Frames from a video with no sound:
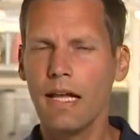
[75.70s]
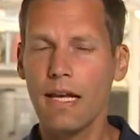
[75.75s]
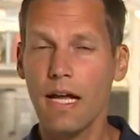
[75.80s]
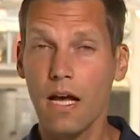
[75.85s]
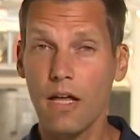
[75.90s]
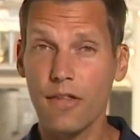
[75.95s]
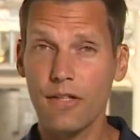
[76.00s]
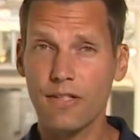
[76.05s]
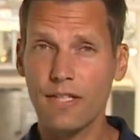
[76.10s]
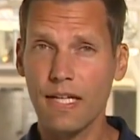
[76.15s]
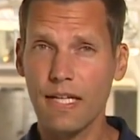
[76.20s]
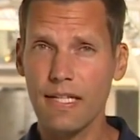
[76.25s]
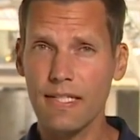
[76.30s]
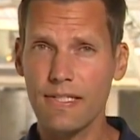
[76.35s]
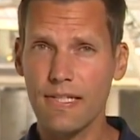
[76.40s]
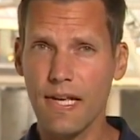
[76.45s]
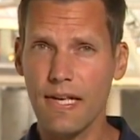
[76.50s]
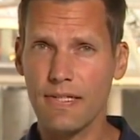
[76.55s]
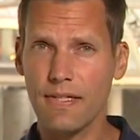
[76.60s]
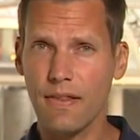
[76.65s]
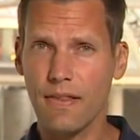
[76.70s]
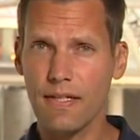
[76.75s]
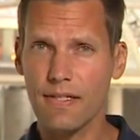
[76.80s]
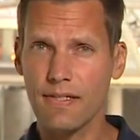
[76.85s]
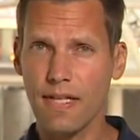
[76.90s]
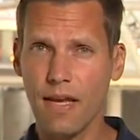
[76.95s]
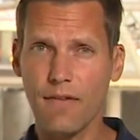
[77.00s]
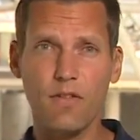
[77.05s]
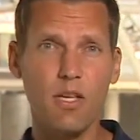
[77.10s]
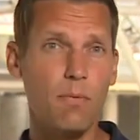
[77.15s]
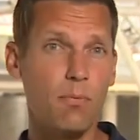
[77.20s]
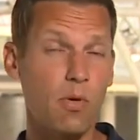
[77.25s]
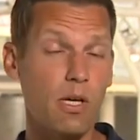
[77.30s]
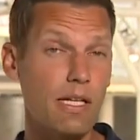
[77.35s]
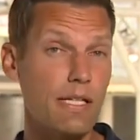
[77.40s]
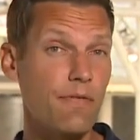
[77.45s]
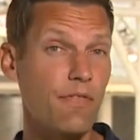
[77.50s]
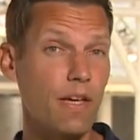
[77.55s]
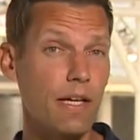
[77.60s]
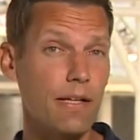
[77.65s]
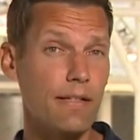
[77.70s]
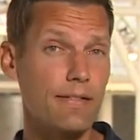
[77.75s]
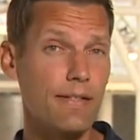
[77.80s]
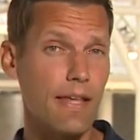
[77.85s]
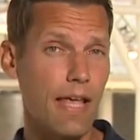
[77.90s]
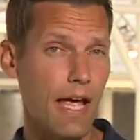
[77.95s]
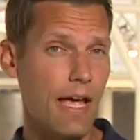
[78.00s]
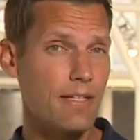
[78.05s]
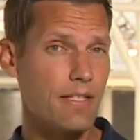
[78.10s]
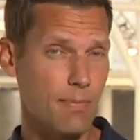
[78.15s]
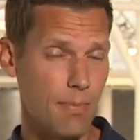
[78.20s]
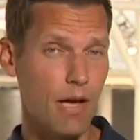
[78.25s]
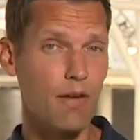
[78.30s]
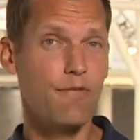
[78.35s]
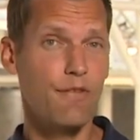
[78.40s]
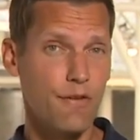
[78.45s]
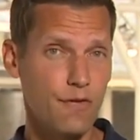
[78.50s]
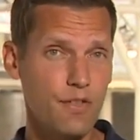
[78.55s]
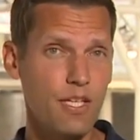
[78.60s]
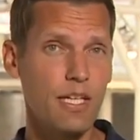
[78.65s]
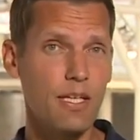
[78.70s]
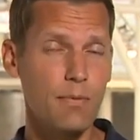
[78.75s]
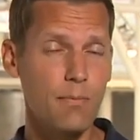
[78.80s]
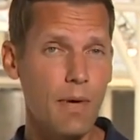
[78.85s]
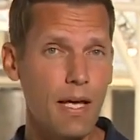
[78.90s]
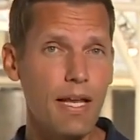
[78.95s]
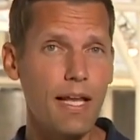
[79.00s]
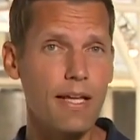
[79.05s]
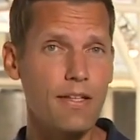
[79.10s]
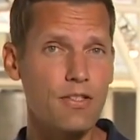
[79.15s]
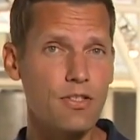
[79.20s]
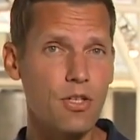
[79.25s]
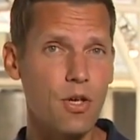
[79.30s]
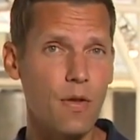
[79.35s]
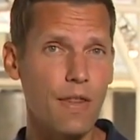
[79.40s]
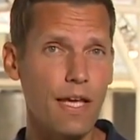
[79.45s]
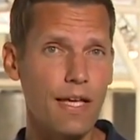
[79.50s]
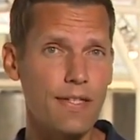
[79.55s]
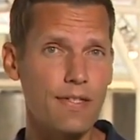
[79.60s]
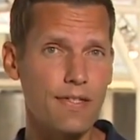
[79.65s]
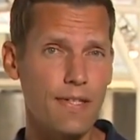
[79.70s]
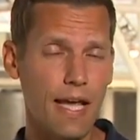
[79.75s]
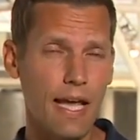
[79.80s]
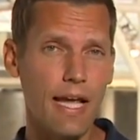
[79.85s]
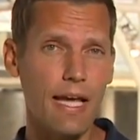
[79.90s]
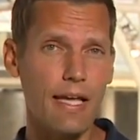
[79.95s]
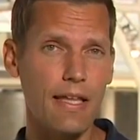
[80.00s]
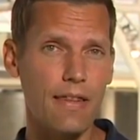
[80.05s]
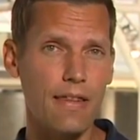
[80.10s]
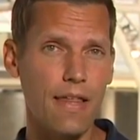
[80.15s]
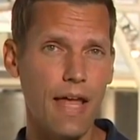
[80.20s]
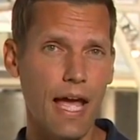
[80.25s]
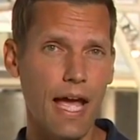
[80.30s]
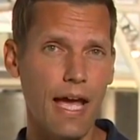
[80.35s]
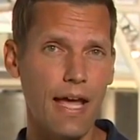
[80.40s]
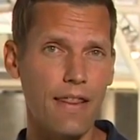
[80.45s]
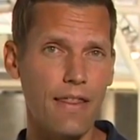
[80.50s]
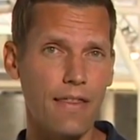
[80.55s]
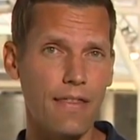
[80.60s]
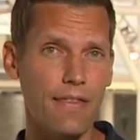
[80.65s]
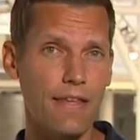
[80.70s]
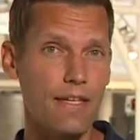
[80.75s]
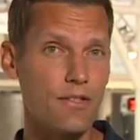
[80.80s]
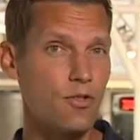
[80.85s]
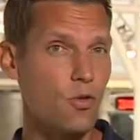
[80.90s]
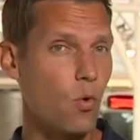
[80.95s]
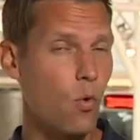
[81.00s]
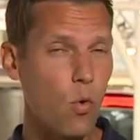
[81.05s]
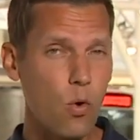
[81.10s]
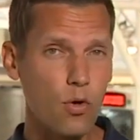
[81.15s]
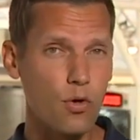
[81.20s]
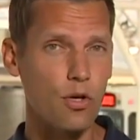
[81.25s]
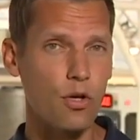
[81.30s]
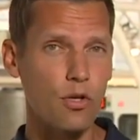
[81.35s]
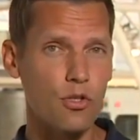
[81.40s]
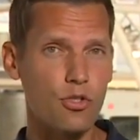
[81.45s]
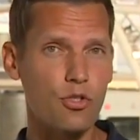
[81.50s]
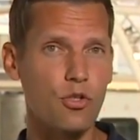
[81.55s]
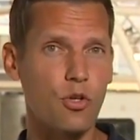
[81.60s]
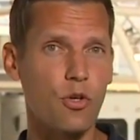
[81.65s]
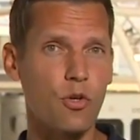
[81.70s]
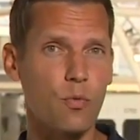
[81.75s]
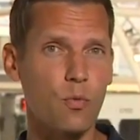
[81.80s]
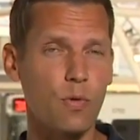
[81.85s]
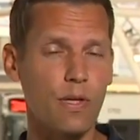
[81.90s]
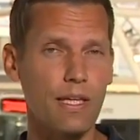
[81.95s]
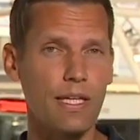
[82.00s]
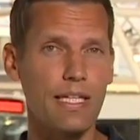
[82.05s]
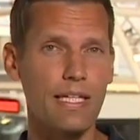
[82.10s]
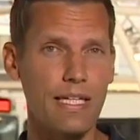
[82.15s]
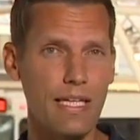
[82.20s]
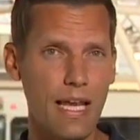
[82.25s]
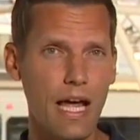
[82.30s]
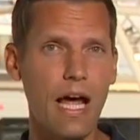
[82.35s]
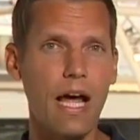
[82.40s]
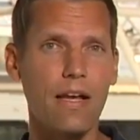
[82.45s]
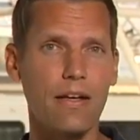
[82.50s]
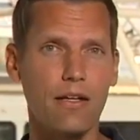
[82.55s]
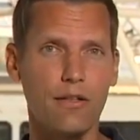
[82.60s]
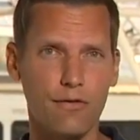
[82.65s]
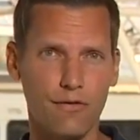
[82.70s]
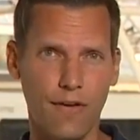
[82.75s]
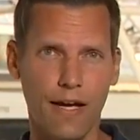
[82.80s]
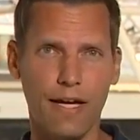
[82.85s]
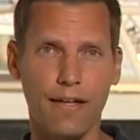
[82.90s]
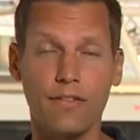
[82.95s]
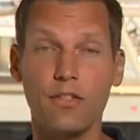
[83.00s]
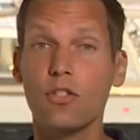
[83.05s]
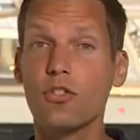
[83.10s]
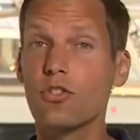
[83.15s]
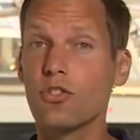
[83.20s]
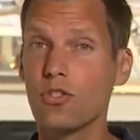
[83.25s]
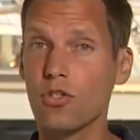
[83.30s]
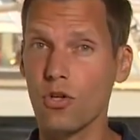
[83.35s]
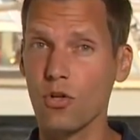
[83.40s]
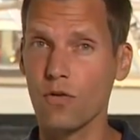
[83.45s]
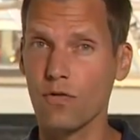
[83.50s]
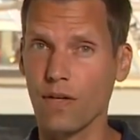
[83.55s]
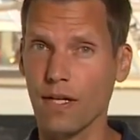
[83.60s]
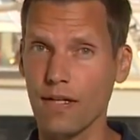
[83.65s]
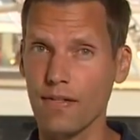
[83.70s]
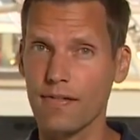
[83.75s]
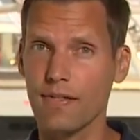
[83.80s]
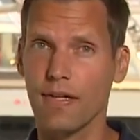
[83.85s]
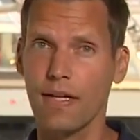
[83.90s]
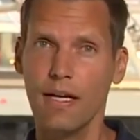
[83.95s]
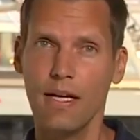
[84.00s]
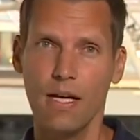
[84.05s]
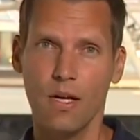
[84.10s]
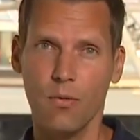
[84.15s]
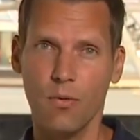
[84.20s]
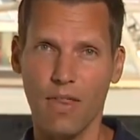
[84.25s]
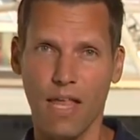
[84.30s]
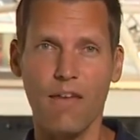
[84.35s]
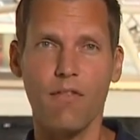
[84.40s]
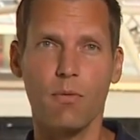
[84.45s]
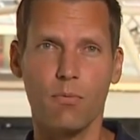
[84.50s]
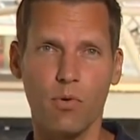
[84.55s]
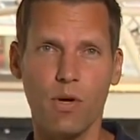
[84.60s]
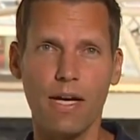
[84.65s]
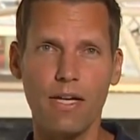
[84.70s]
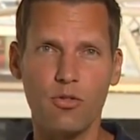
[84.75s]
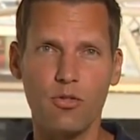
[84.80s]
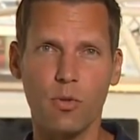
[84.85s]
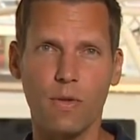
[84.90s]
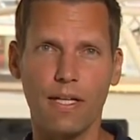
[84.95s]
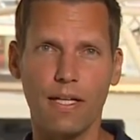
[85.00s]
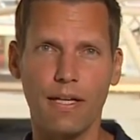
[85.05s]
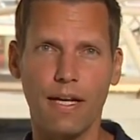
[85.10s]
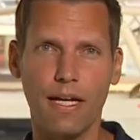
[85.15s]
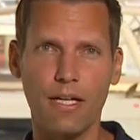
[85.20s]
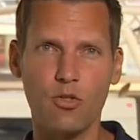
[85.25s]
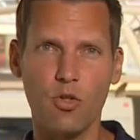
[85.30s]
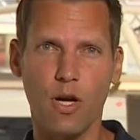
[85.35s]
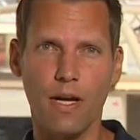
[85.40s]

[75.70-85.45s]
Now, the T says that these safety briefings last about 15 minutes, so they say that this order should really not affect service. We're live in Braintree tonight.